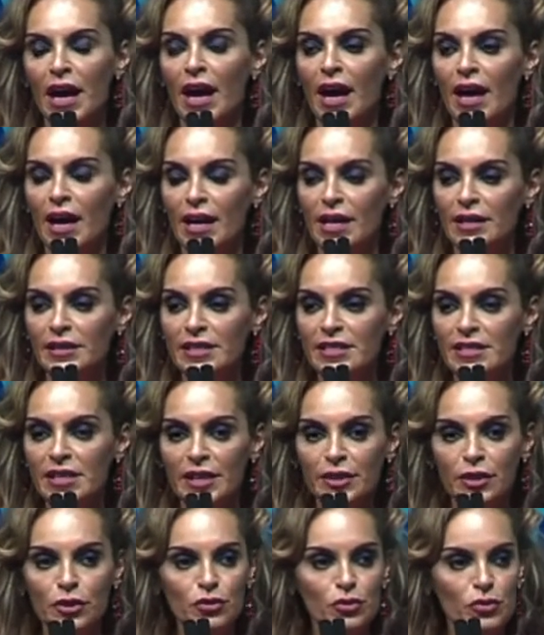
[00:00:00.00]
uh,
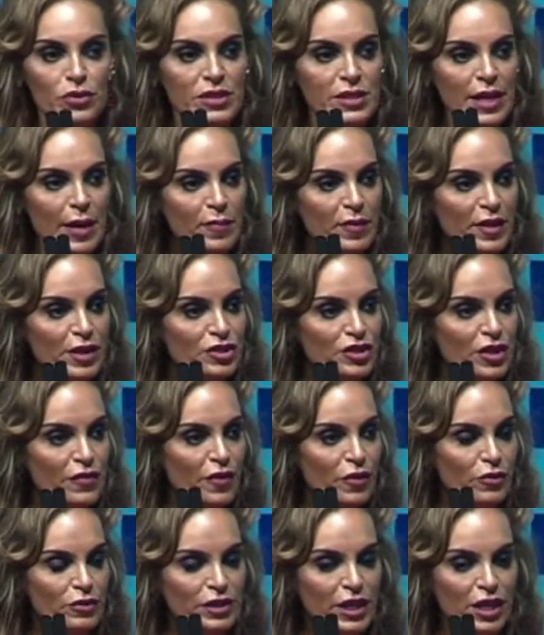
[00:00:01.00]
decided to establish the
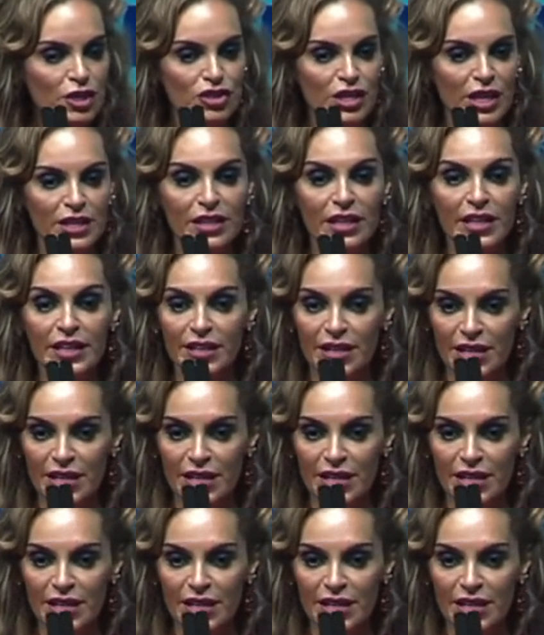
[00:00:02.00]
foundation